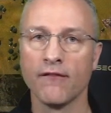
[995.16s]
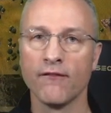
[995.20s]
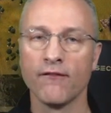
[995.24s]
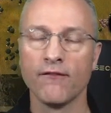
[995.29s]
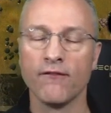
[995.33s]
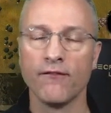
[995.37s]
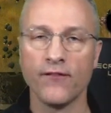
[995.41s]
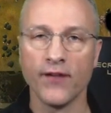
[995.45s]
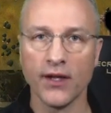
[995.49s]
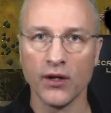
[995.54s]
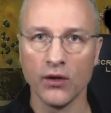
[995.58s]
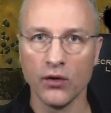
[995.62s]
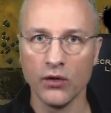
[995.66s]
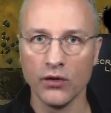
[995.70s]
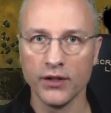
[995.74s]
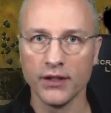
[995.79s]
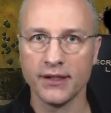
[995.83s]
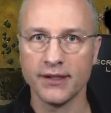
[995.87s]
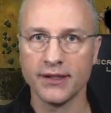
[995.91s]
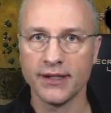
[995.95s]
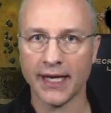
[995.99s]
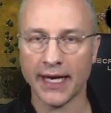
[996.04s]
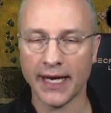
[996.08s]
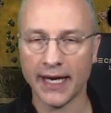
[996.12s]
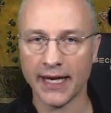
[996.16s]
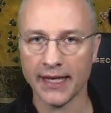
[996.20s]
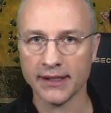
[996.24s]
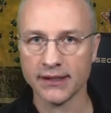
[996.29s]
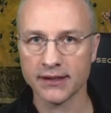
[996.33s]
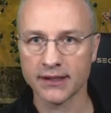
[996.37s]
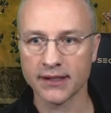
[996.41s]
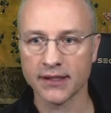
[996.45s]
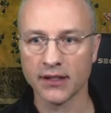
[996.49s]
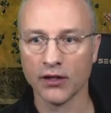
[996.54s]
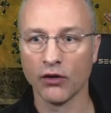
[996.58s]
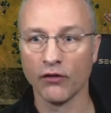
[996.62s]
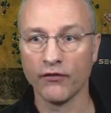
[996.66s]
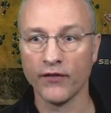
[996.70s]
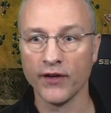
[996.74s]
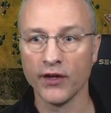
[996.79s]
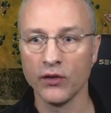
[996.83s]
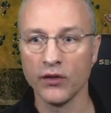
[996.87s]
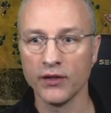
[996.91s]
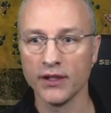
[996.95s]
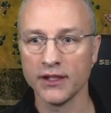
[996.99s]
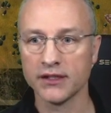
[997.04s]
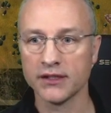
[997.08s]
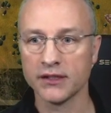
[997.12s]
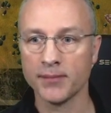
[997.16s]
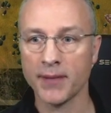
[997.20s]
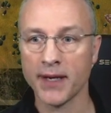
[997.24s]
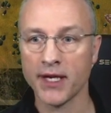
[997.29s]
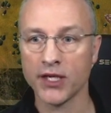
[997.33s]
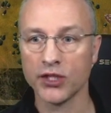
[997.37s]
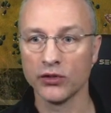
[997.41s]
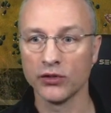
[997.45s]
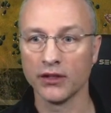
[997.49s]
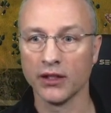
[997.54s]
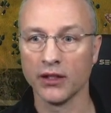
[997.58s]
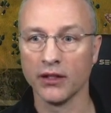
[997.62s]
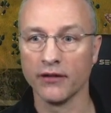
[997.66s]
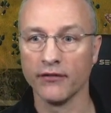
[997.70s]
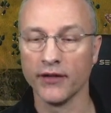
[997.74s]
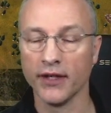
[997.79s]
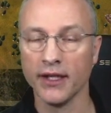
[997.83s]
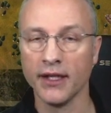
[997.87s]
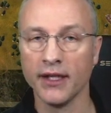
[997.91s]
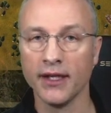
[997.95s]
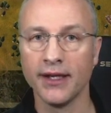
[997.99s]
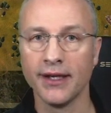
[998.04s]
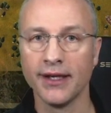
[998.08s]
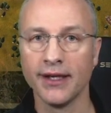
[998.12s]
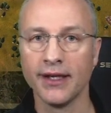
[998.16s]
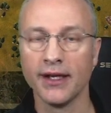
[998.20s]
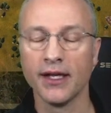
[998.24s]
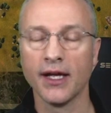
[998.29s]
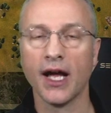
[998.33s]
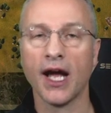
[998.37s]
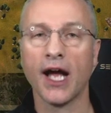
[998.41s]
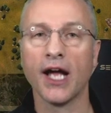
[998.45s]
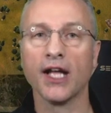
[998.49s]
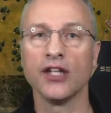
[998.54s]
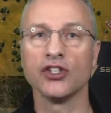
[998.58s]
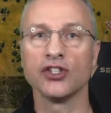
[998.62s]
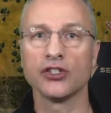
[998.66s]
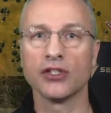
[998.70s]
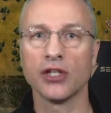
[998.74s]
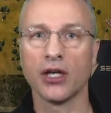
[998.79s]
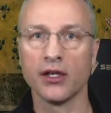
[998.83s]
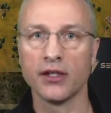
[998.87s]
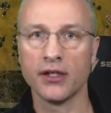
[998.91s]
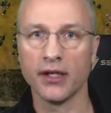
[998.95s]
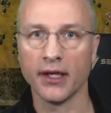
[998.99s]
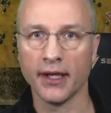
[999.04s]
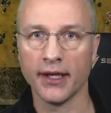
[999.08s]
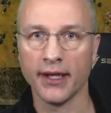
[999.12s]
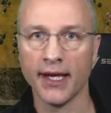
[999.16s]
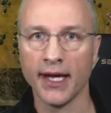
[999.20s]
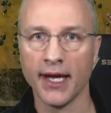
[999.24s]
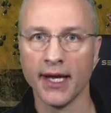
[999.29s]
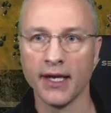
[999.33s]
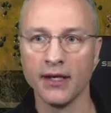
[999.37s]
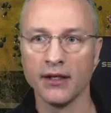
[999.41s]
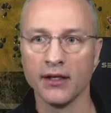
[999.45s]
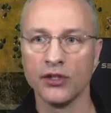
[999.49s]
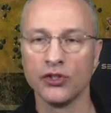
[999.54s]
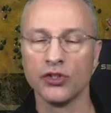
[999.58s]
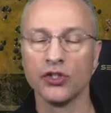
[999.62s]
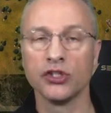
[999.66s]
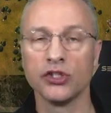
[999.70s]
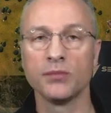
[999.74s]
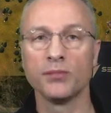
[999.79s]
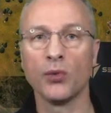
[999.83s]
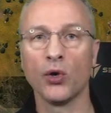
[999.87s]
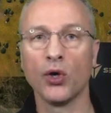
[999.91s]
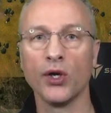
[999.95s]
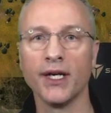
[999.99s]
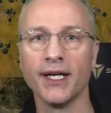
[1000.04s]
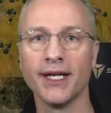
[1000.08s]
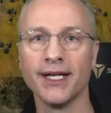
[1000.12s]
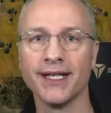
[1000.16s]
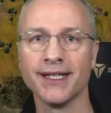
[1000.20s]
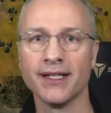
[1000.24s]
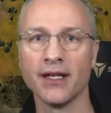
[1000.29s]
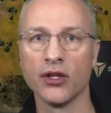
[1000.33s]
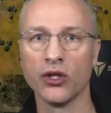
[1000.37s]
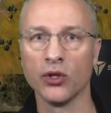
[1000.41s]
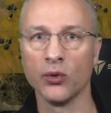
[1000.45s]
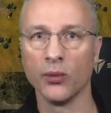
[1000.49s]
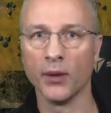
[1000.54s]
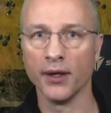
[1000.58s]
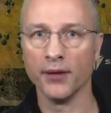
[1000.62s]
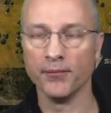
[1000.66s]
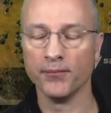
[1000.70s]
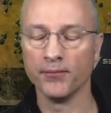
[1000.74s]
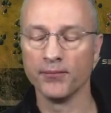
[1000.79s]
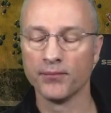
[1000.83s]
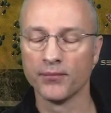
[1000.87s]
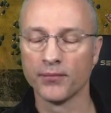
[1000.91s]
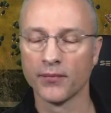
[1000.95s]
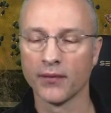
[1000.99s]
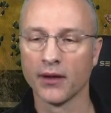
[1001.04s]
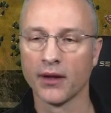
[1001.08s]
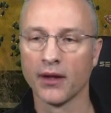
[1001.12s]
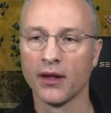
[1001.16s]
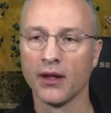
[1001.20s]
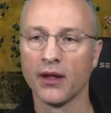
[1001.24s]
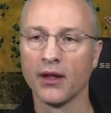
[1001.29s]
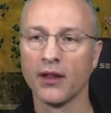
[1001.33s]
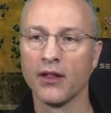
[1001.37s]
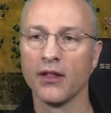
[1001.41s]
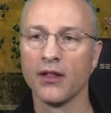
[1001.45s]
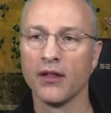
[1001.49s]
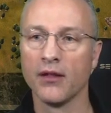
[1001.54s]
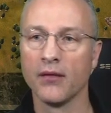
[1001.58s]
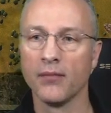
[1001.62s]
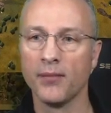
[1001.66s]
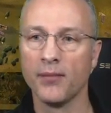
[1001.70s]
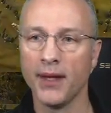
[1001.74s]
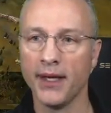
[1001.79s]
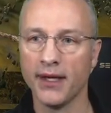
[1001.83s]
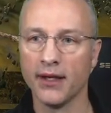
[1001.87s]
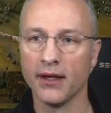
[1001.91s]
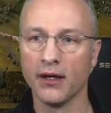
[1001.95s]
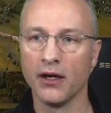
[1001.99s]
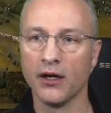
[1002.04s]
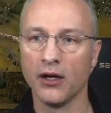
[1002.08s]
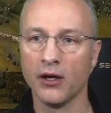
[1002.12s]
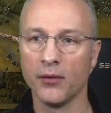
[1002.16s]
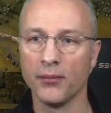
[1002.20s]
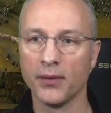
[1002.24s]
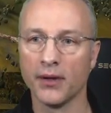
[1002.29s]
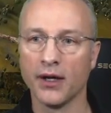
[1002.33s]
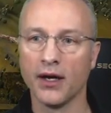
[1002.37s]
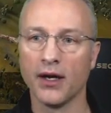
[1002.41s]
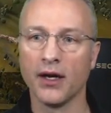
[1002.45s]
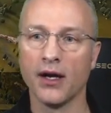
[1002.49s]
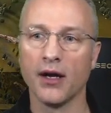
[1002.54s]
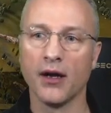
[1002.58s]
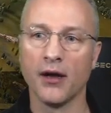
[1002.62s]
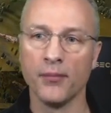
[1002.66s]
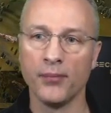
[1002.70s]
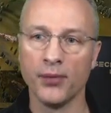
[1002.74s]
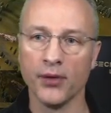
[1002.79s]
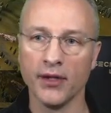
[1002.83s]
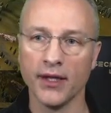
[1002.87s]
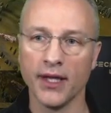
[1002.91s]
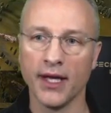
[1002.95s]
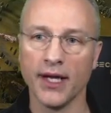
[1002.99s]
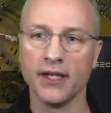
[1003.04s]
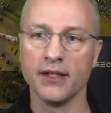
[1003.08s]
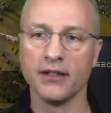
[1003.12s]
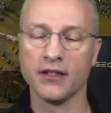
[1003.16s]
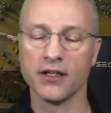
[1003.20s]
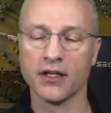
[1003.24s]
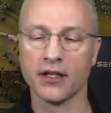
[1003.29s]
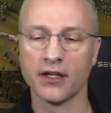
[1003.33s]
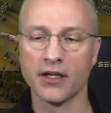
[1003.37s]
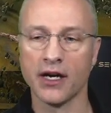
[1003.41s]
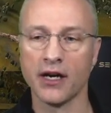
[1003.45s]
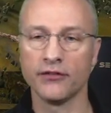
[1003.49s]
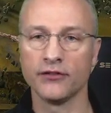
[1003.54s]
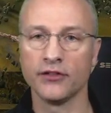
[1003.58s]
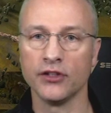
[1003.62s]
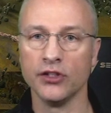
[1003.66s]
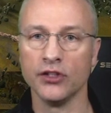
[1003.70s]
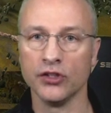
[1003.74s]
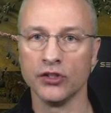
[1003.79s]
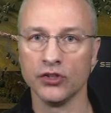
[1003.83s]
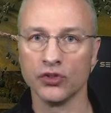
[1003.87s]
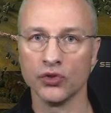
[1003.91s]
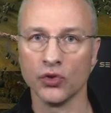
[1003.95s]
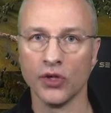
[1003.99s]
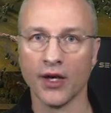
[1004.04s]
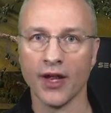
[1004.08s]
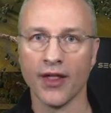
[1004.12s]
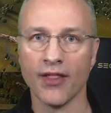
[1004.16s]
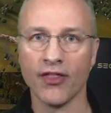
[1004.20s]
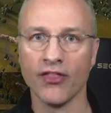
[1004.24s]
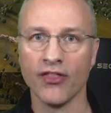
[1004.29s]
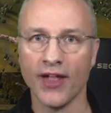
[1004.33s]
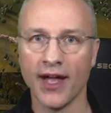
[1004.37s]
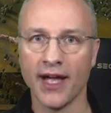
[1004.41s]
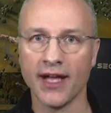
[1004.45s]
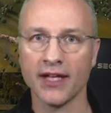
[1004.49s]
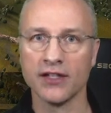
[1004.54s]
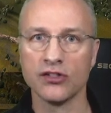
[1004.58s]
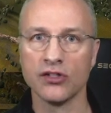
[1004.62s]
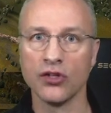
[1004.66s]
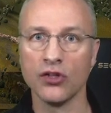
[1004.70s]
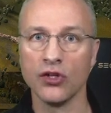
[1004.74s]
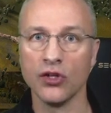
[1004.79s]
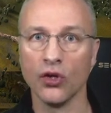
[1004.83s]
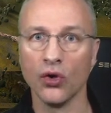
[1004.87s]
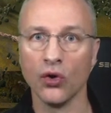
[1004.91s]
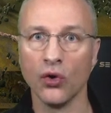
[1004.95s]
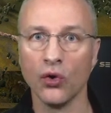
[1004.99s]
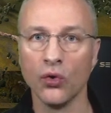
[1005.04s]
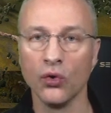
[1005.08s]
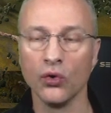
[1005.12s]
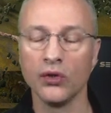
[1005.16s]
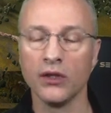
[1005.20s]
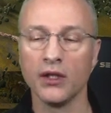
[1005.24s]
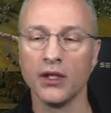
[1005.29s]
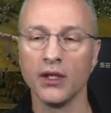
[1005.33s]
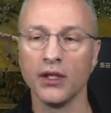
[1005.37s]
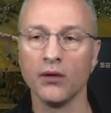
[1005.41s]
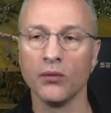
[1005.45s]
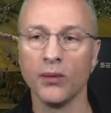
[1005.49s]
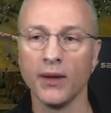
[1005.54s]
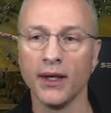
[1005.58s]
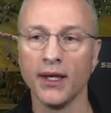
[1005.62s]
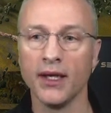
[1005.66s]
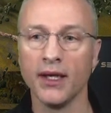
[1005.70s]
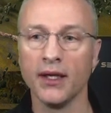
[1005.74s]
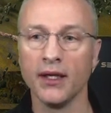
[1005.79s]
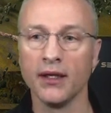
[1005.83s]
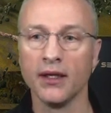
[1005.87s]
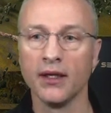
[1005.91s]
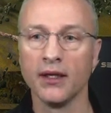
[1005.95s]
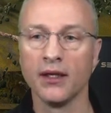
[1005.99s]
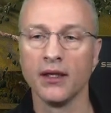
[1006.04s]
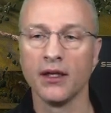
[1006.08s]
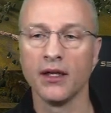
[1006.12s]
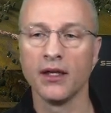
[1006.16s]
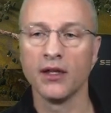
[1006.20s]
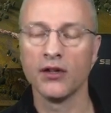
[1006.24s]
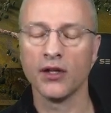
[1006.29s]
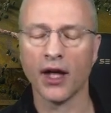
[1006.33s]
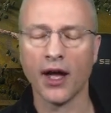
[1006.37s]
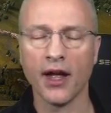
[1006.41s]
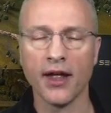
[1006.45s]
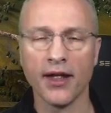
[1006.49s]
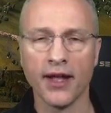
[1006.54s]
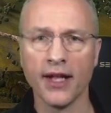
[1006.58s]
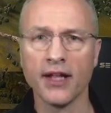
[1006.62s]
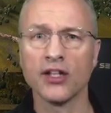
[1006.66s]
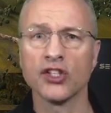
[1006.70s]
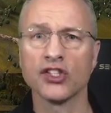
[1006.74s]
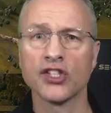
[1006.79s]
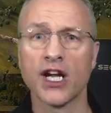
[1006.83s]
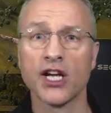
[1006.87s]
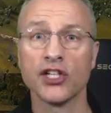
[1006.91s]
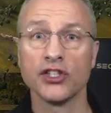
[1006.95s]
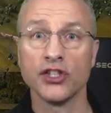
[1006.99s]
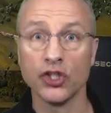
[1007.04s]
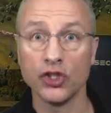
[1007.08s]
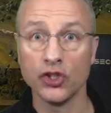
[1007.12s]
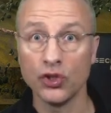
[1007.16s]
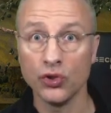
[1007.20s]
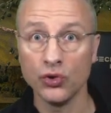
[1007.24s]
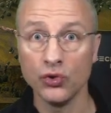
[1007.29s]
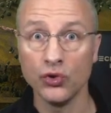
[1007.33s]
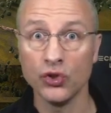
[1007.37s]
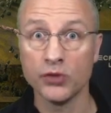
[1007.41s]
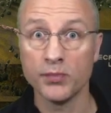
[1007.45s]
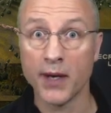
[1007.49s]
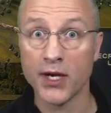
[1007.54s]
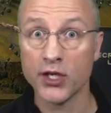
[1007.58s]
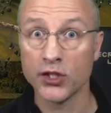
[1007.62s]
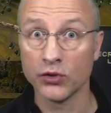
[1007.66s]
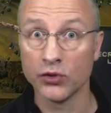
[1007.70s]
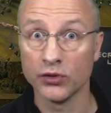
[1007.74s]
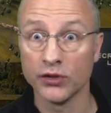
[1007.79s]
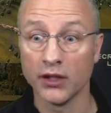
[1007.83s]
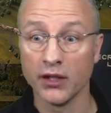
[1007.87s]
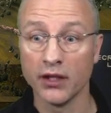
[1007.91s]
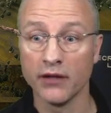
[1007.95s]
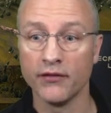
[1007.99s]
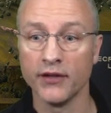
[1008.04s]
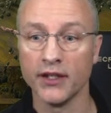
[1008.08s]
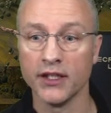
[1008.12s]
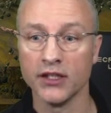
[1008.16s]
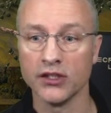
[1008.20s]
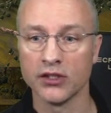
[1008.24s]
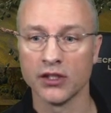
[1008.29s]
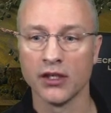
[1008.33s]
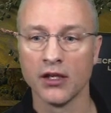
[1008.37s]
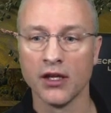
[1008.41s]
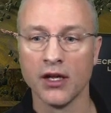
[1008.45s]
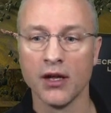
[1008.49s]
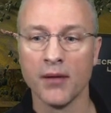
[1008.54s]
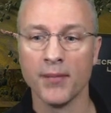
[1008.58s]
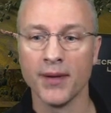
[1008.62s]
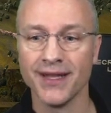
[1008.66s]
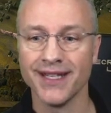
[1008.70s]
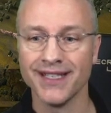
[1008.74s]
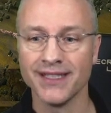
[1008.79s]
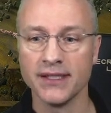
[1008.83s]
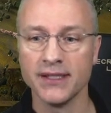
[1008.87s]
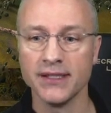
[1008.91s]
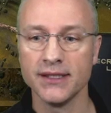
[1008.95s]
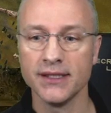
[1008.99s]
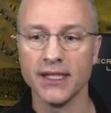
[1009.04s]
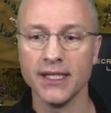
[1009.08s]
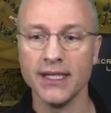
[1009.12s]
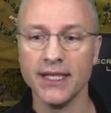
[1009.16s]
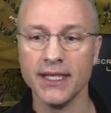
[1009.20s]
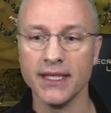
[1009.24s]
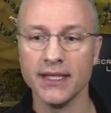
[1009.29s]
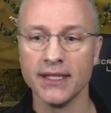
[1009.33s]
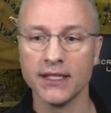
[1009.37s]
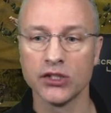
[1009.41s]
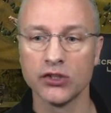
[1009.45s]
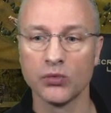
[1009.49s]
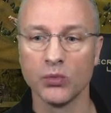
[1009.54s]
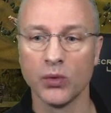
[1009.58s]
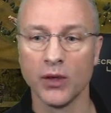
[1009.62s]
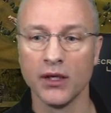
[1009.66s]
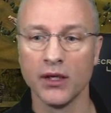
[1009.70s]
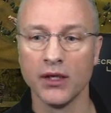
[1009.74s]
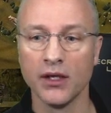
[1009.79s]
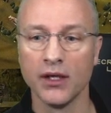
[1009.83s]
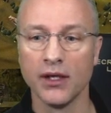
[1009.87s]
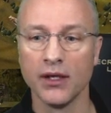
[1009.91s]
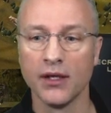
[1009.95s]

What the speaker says: Fail the task, or fail this special delivery, and start it again to spawn in another one. Pick it up and put that into your crafting zone. That's the only way. I think there's actually 2 special deliveries, but this is the nearest one